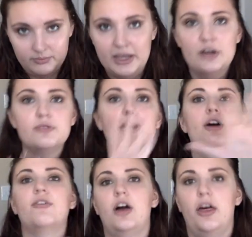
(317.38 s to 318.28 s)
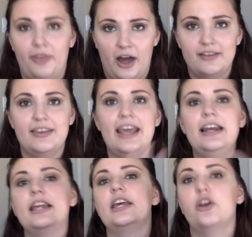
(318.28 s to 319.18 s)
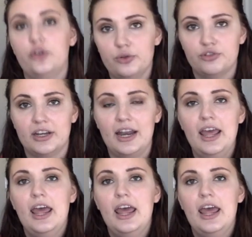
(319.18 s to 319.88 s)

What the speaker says: here's my overall thoughts. In conclusion,